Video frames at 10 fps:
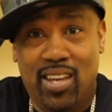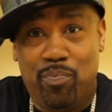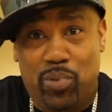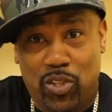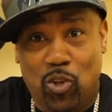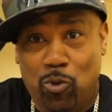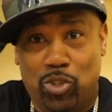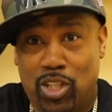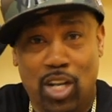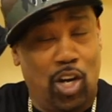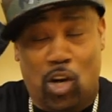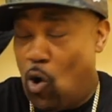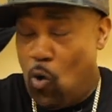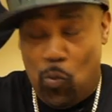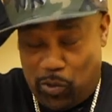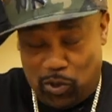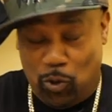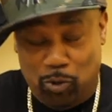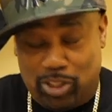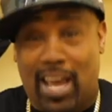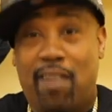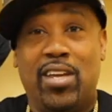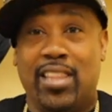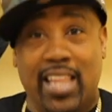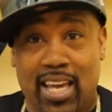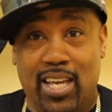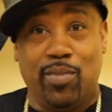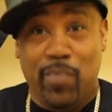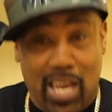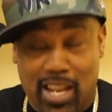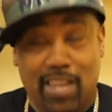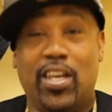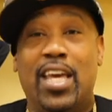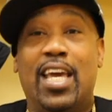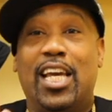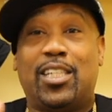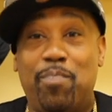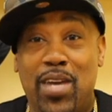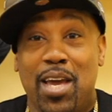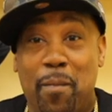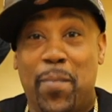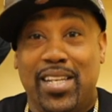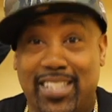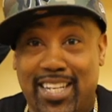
Produce, co-produce, everything. It's me and Biz